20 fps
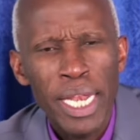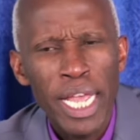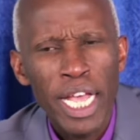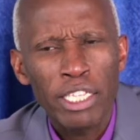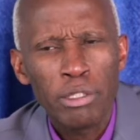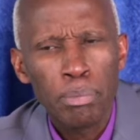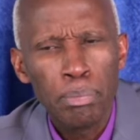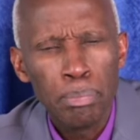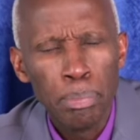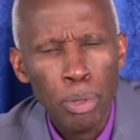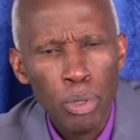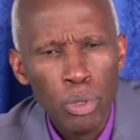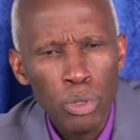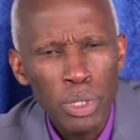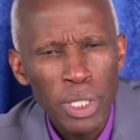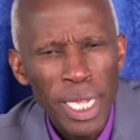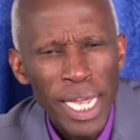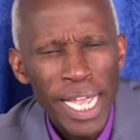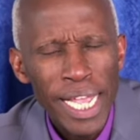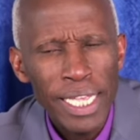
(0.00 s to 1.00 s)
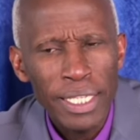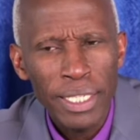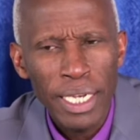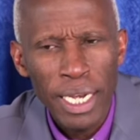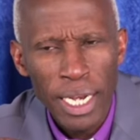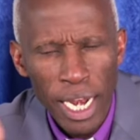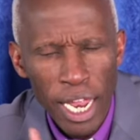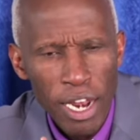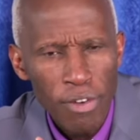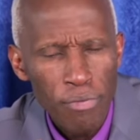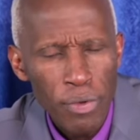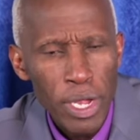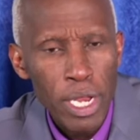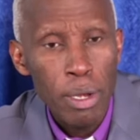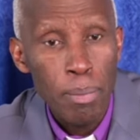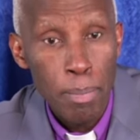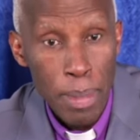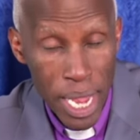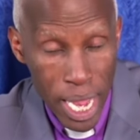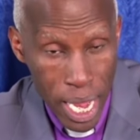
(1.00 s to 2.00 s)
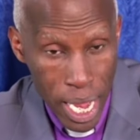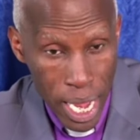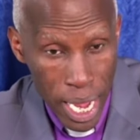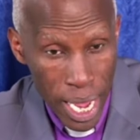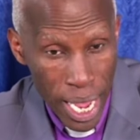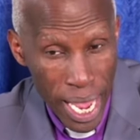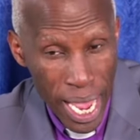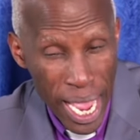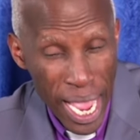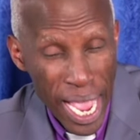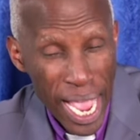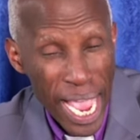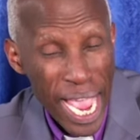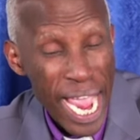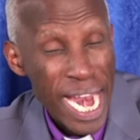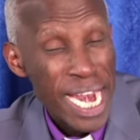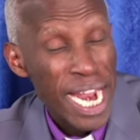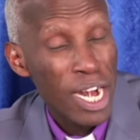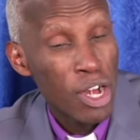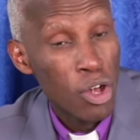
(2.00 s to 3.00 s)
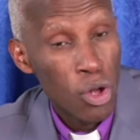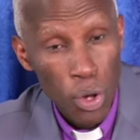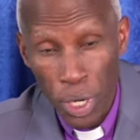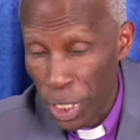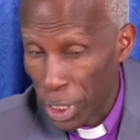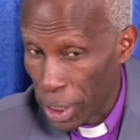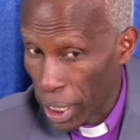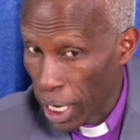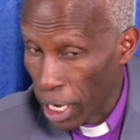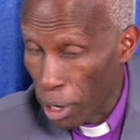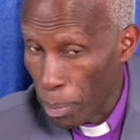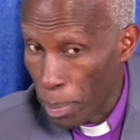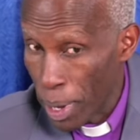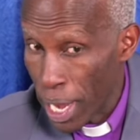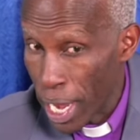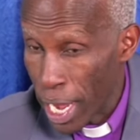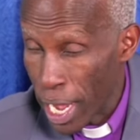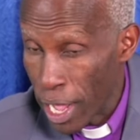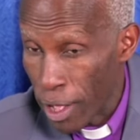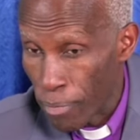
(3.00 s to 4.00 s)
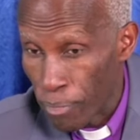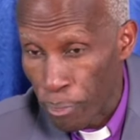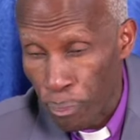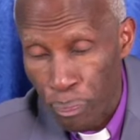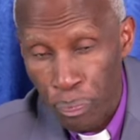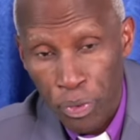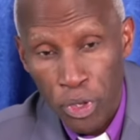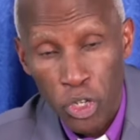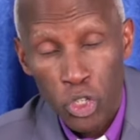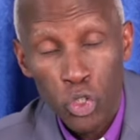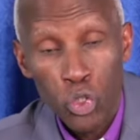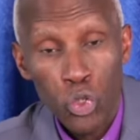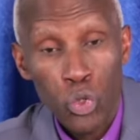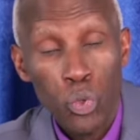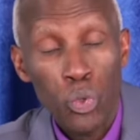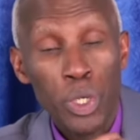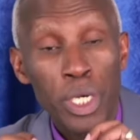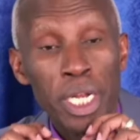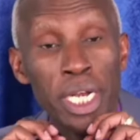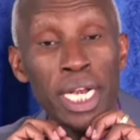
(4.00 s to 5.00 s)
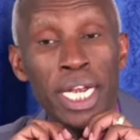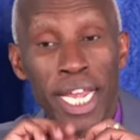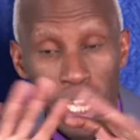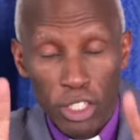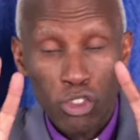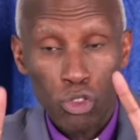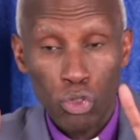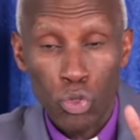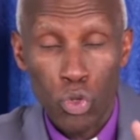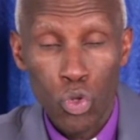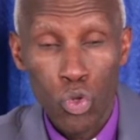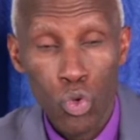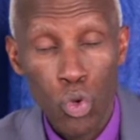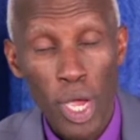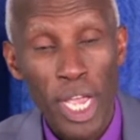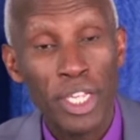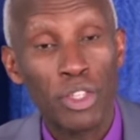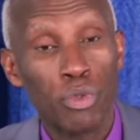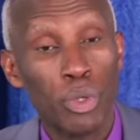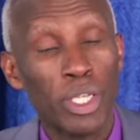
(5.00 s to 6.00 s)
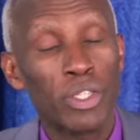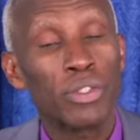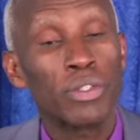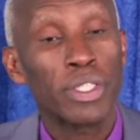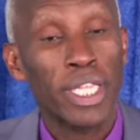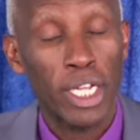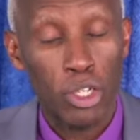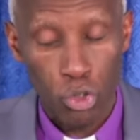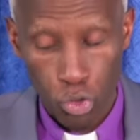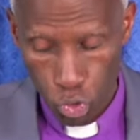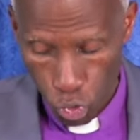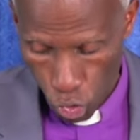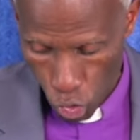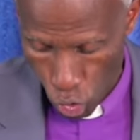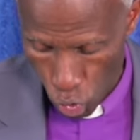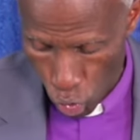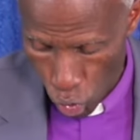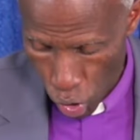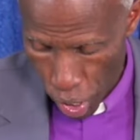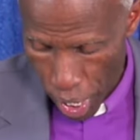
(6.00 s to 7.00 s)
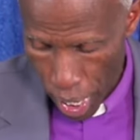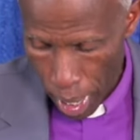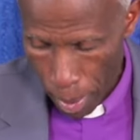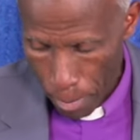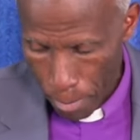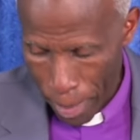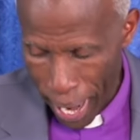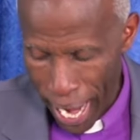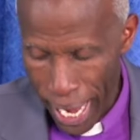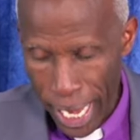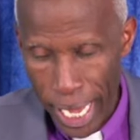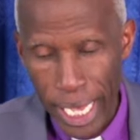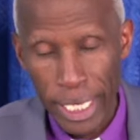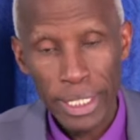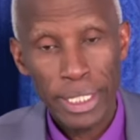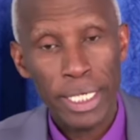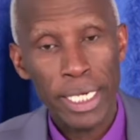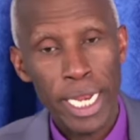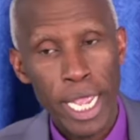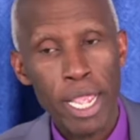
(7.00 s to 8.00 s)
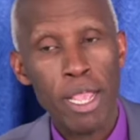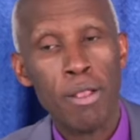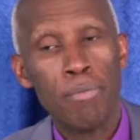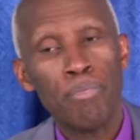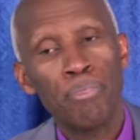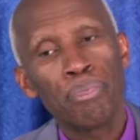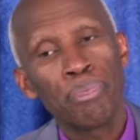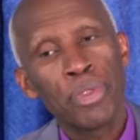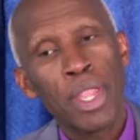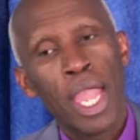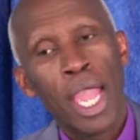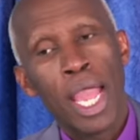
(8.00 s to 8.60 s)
And he has put his love in me and anointing in me to release to you and to extend to you by his name.